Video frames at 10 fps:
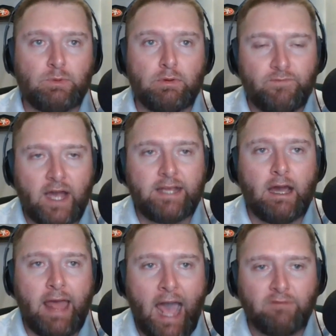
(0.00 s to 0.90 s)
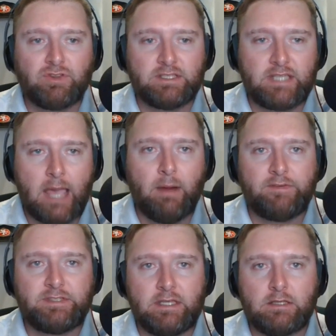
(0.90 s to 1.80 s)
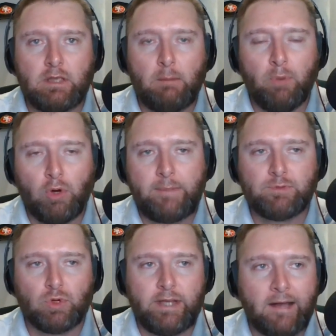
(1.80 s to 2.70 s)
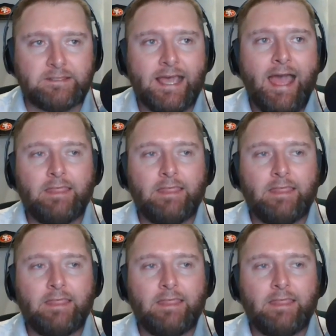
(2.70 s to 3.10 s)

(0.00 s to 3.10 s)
And we would find out after this game, obviously, as bowl games were announced,